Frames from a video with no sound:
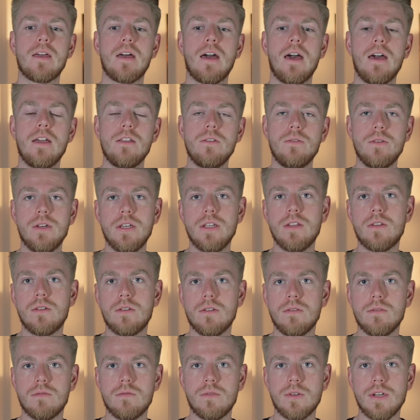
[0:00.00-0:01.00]
and you need
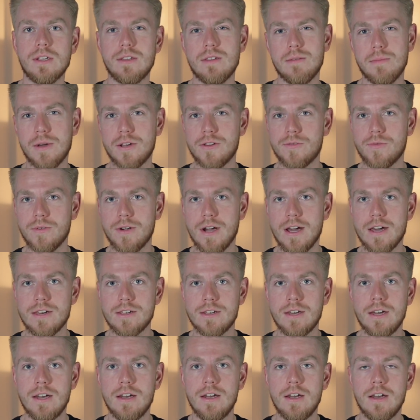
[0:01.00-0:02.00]
to get some extra cash.